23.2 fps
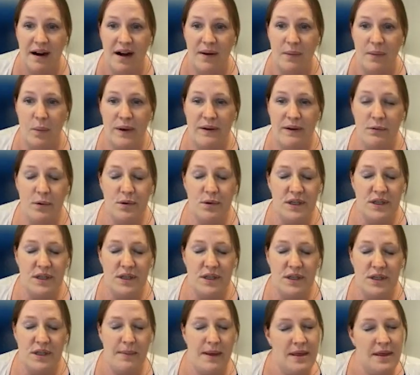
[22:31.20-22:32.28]
We also
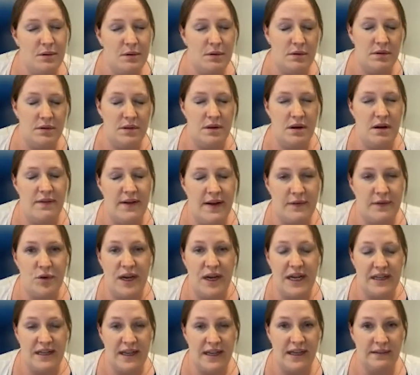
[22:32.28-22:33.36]
recommend that all staff have
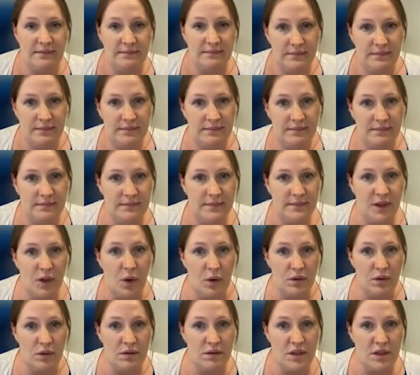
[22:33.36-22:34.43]
training
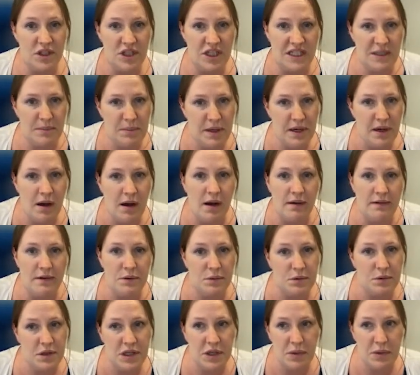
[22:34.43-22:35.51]
on the GDPR and
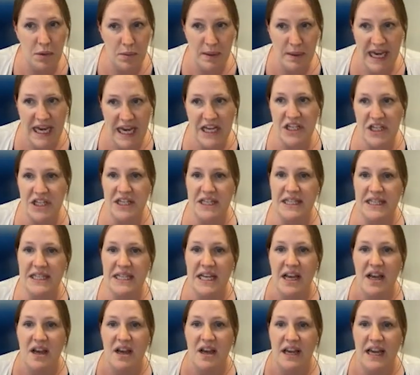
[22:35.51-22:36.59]
all the new obligations,
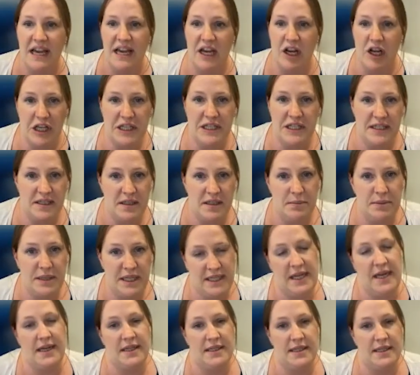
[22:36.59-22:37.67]
including
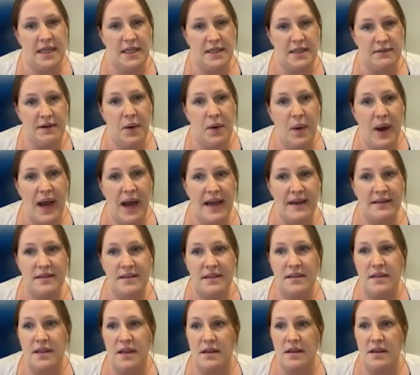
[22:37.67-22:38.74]
subject access
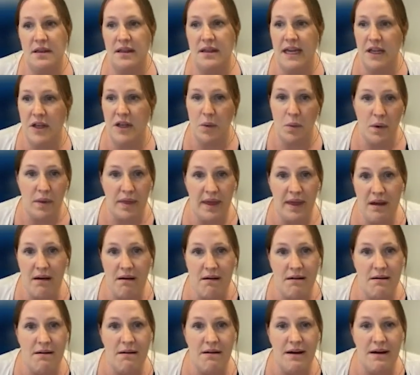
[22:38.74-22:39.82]
requests, so that they know what they
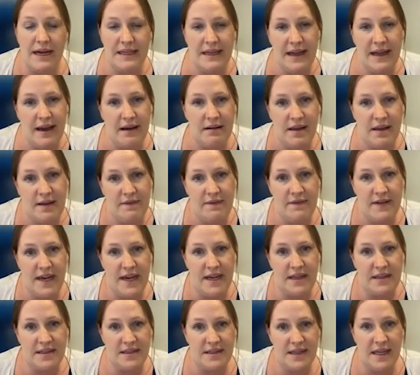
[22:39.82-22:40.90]
are and how they
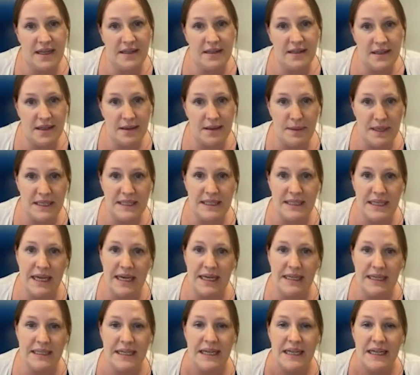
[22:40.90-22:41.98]
fit into the
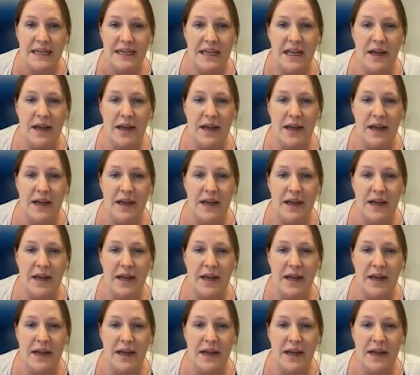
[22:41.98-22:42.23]
business.